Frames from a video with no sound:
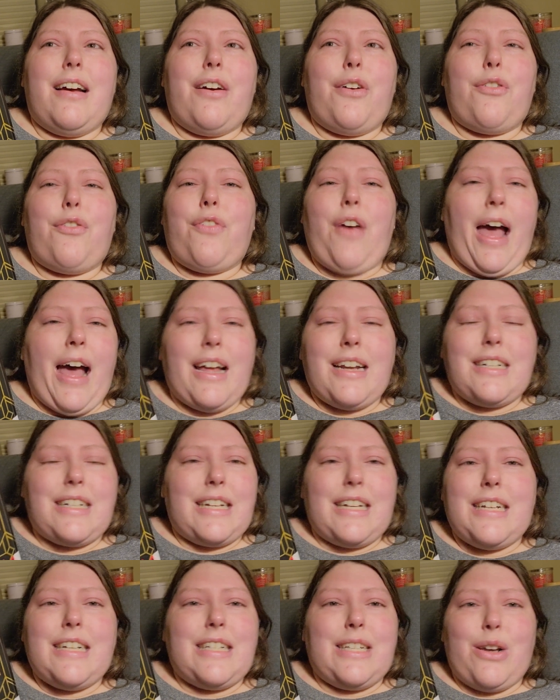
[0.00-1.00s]
Fat
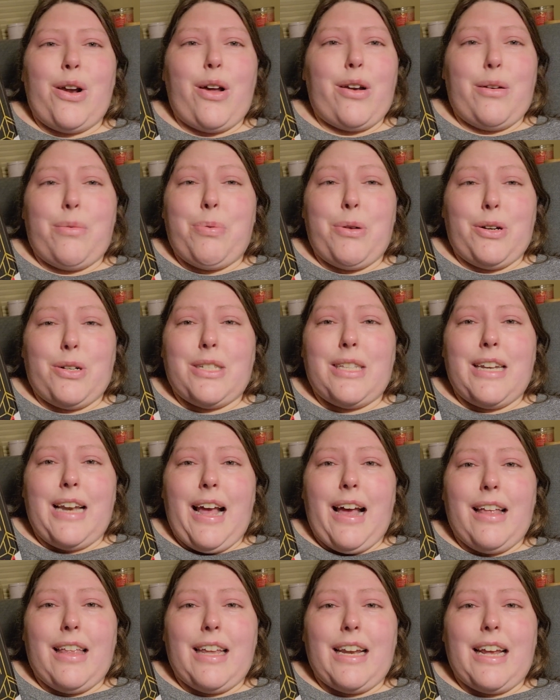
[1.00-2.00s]
is not a
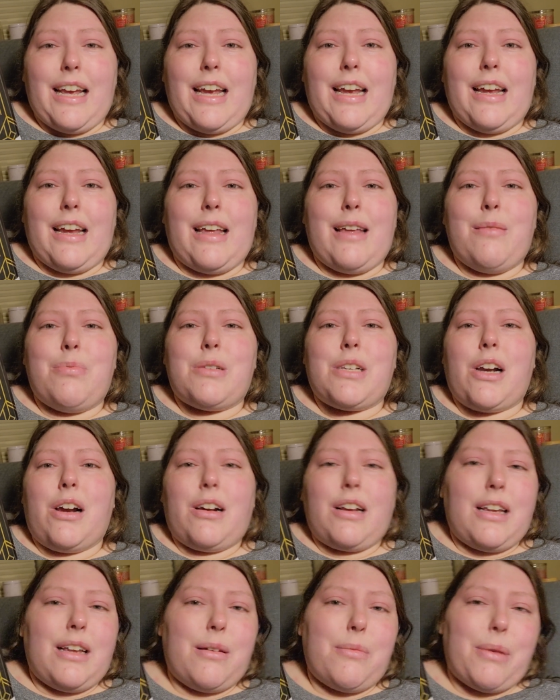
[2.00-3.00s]
personality. It keeps
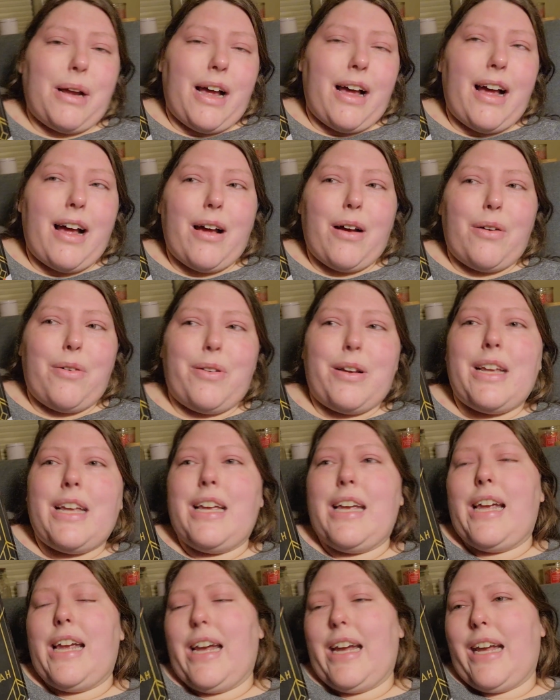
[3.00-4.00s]
talking about how he
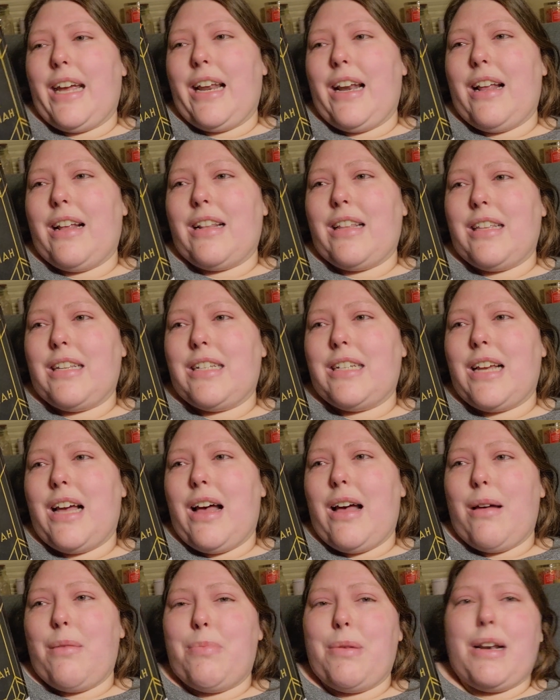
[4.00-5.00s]
can't get out of the
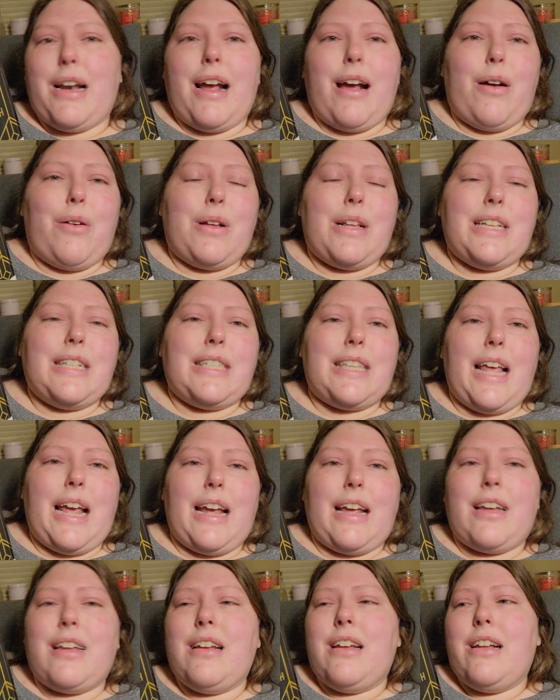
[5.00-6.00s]
tub and how he's
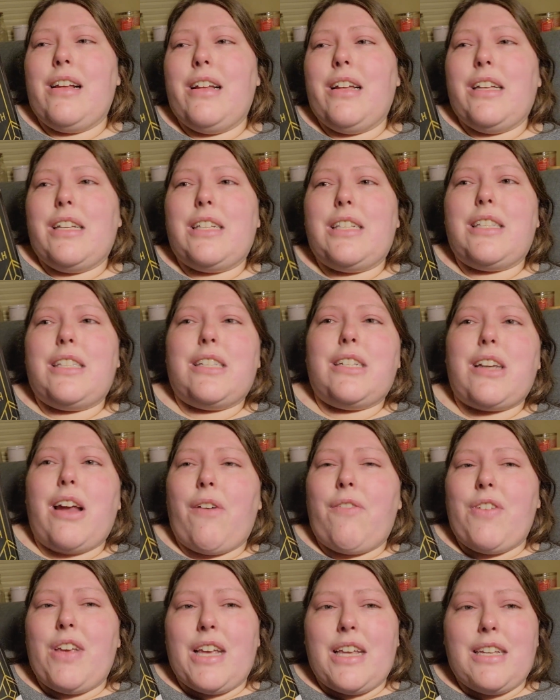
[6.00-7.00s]
like
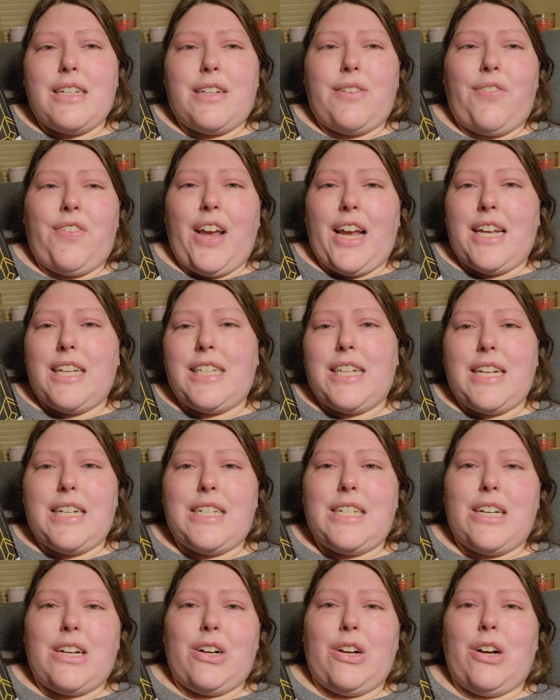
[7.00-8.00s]
stuffing his face at
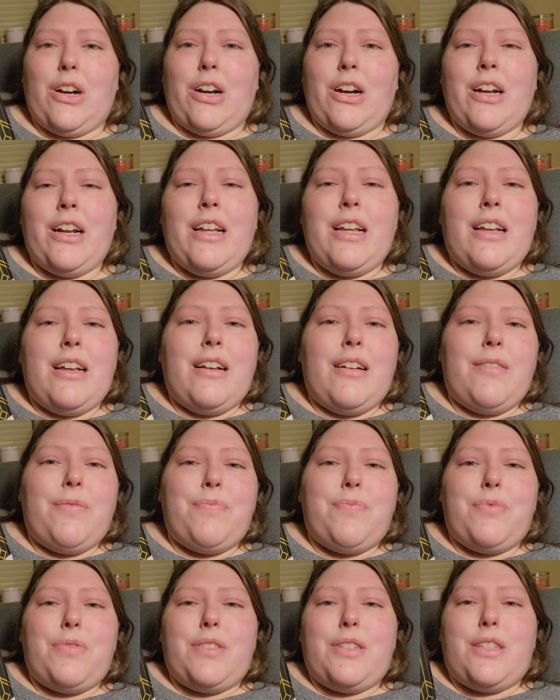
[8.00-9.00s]
dinner
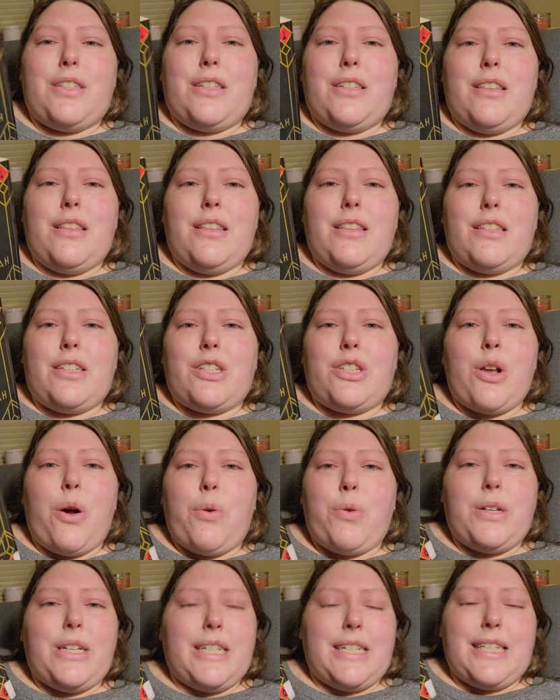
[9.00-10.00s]

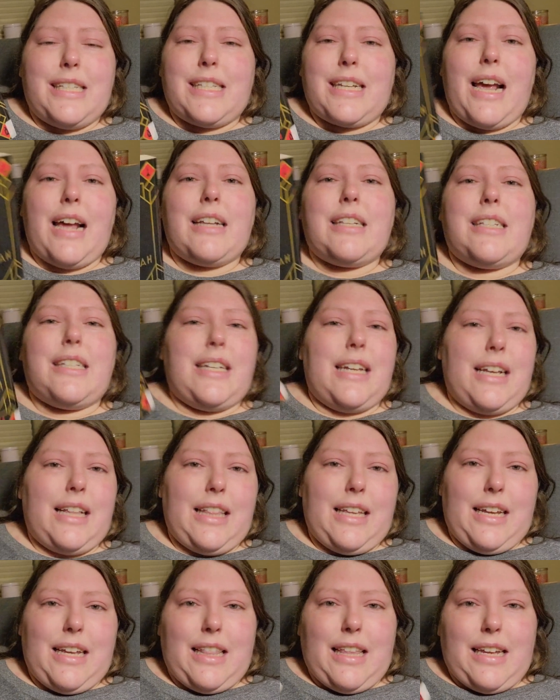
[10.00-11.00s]
so
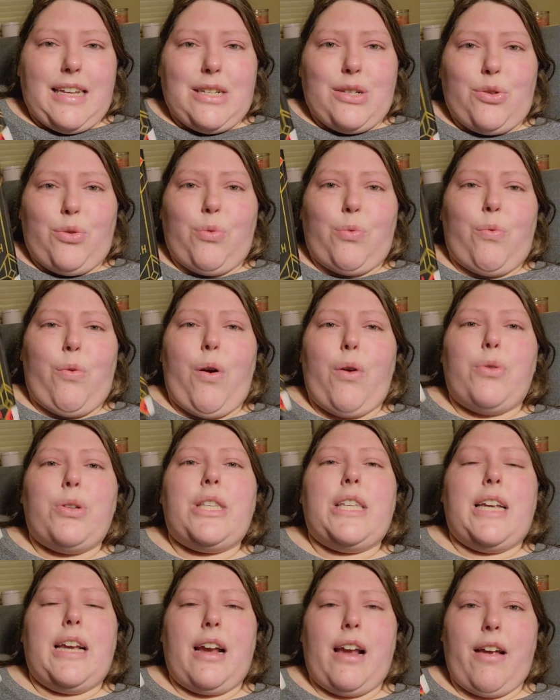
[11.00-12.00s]
disgustingly that he's
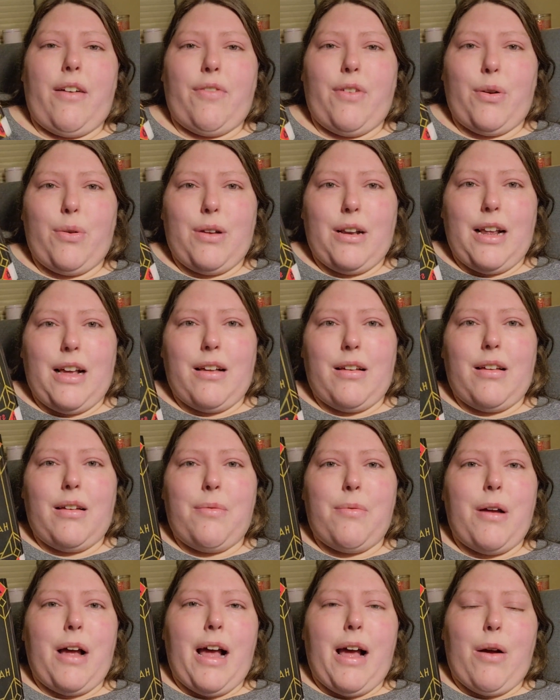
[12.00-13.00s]
grossing everyone
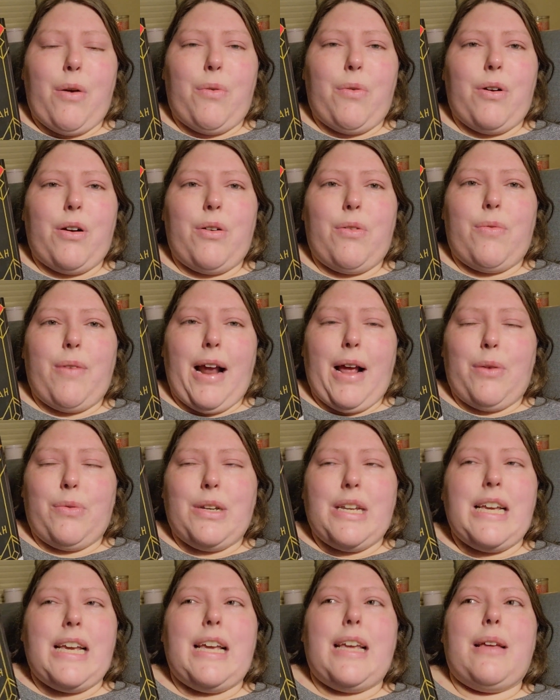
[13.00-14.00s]
out around
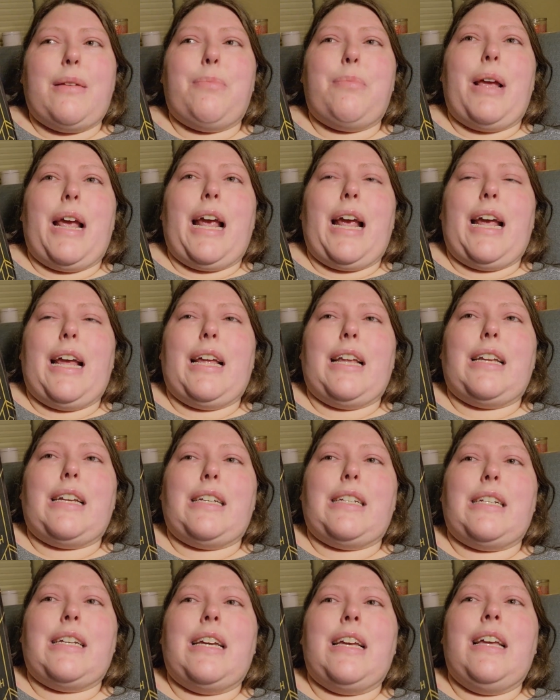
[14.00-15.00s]
him,
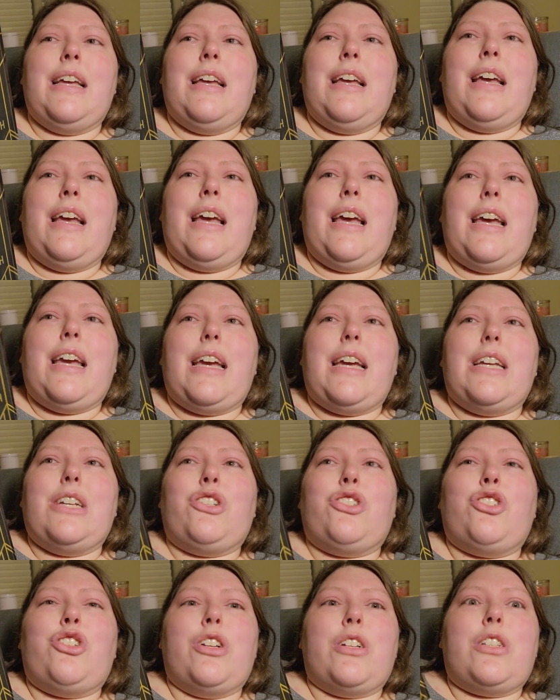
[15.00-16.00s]
and
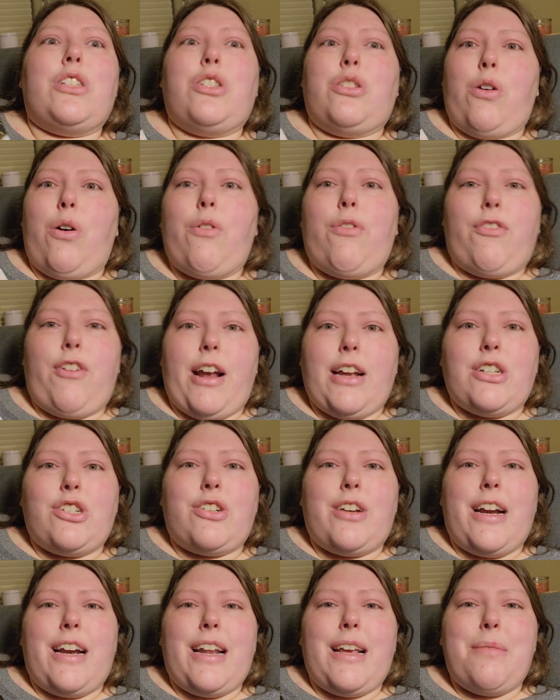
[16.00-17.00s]
it's just so
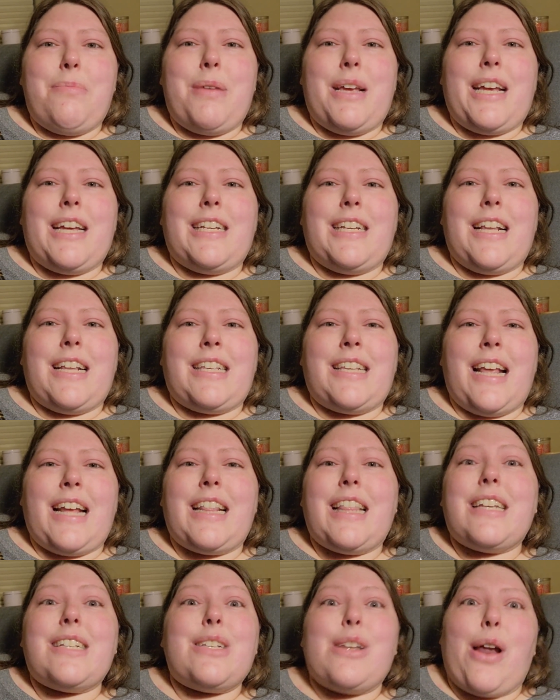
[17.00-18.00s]
frustrating because it's like,
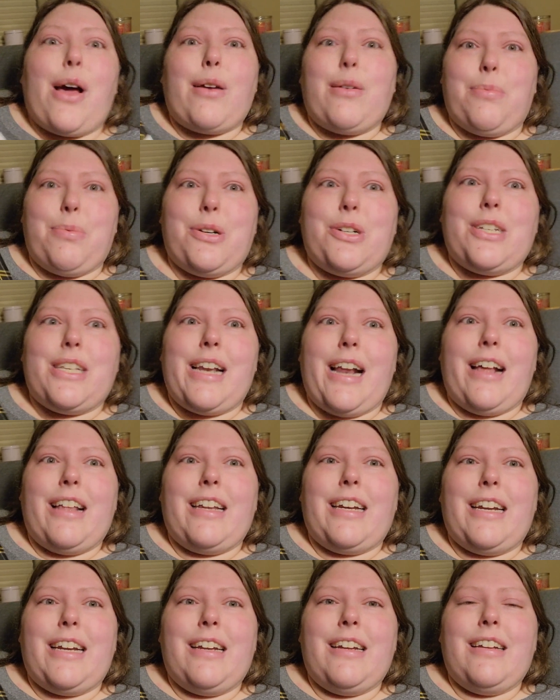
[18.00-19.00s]
that's not a
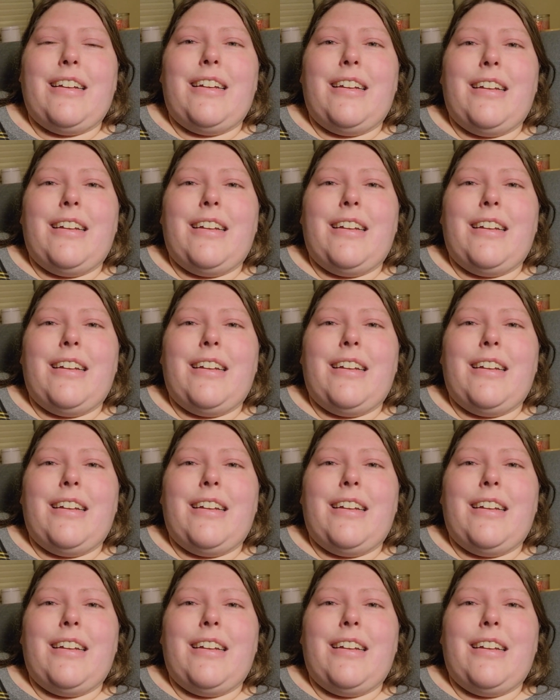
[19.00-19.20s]
personality.